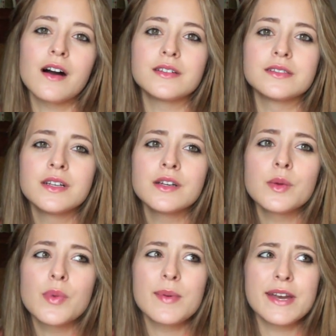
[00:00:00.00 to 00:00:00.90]
I'll
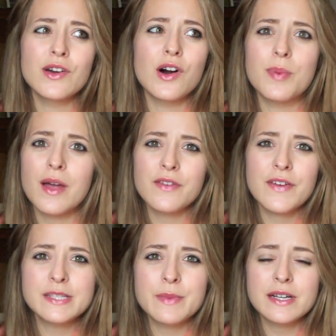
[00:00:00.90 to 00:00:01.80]
probably not apply a
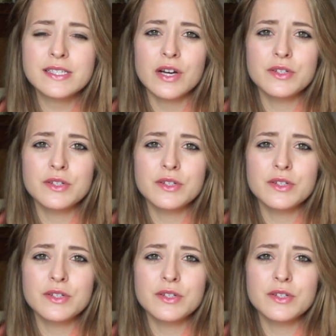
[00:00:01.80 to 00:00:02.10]
face mask.